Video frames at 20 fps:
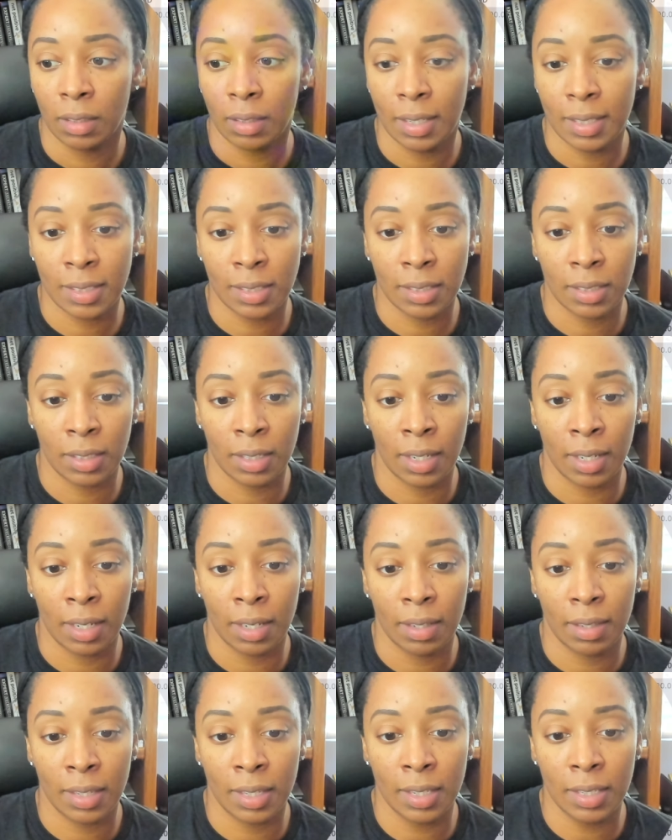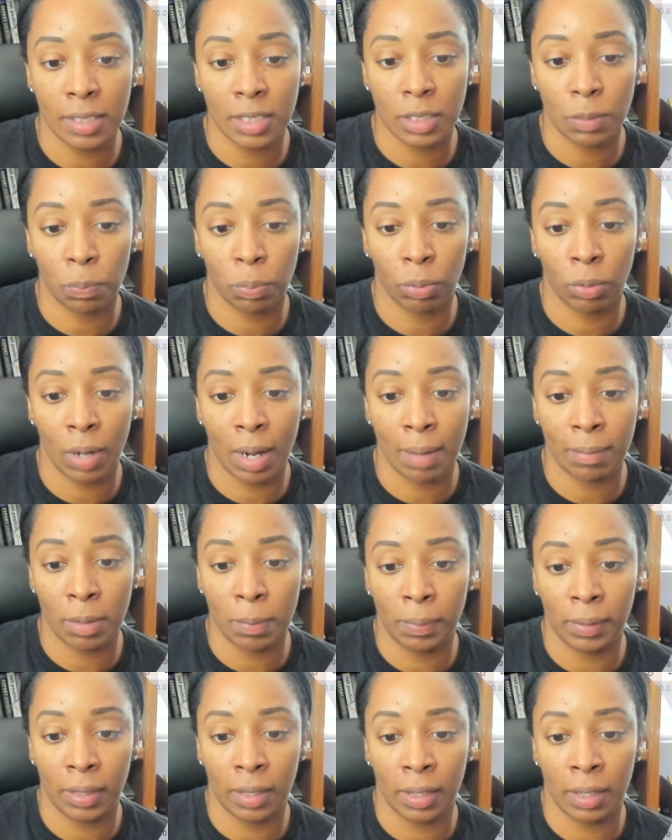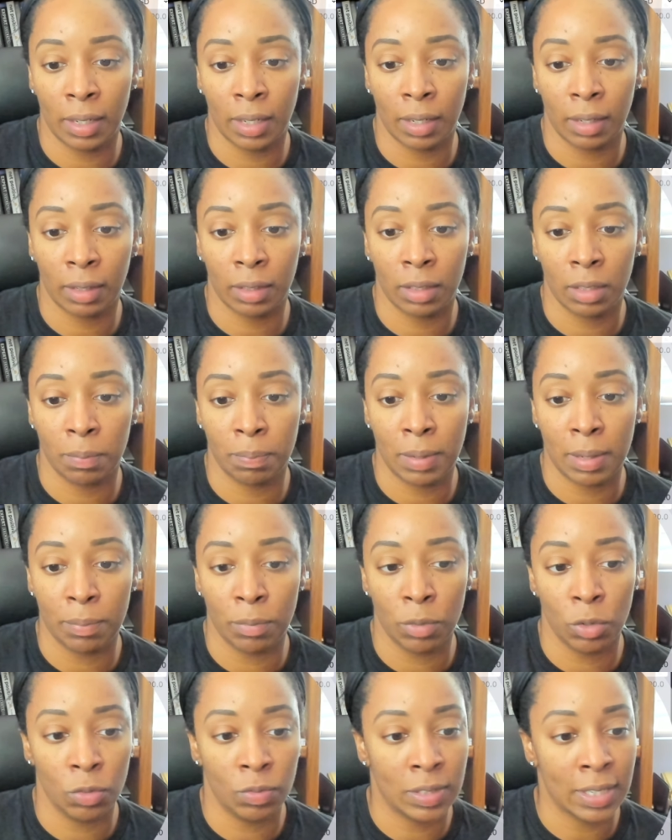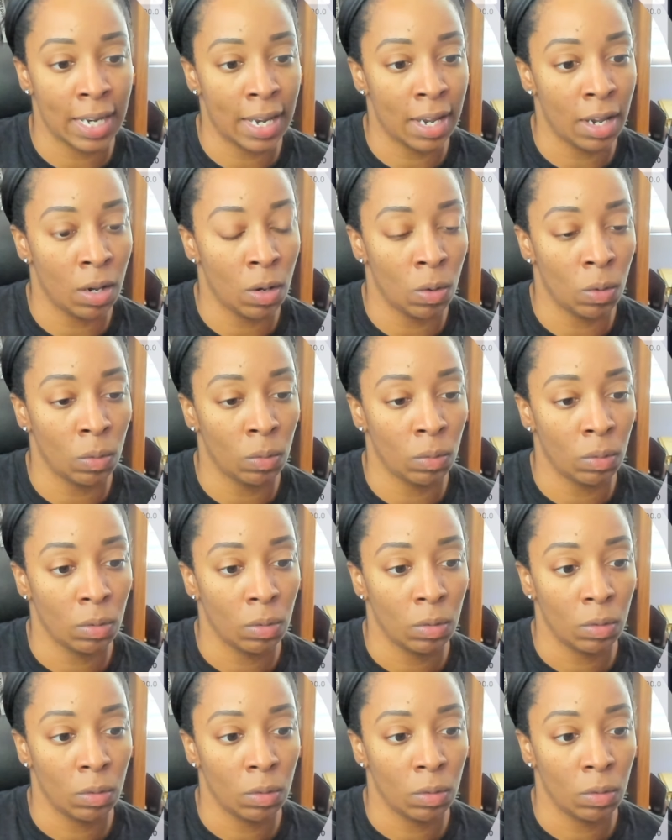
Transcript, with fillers: let's see, this probably could be moved down.